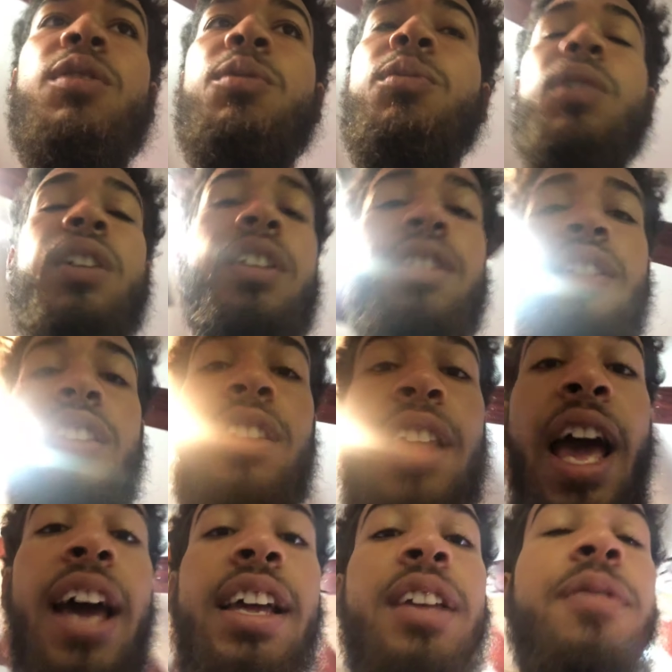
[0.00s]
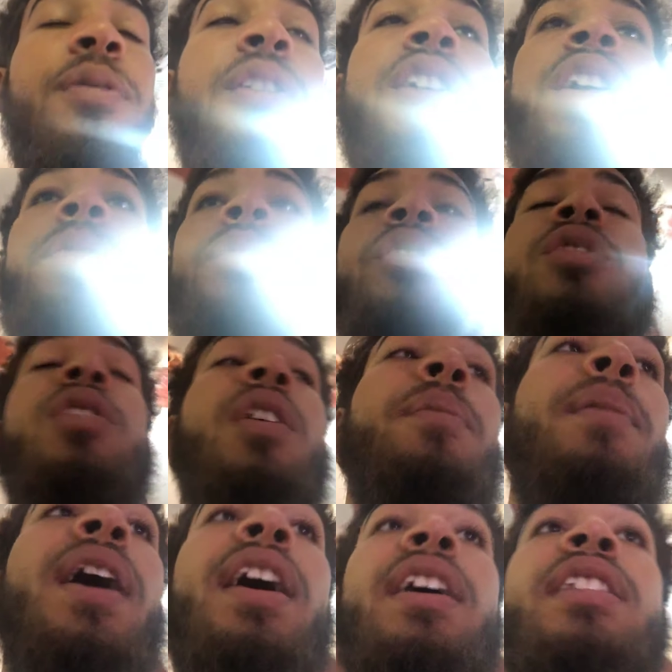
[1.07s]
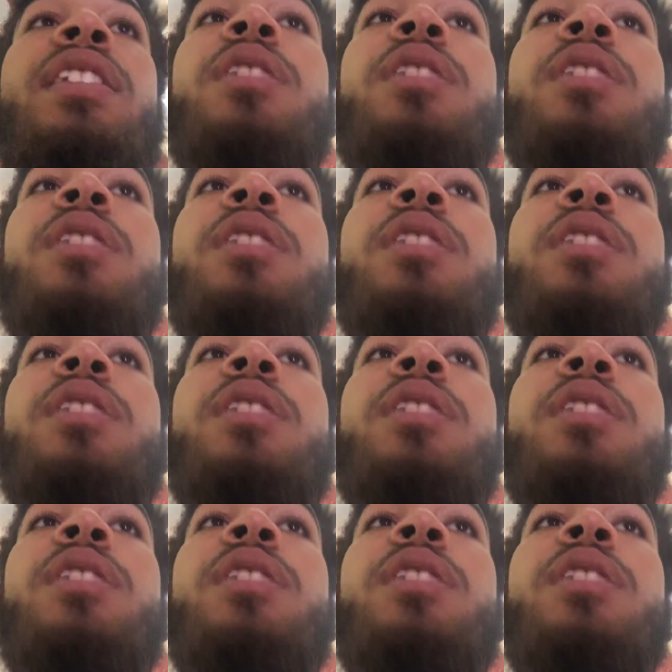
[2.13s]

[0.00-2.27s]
would that even come into our mind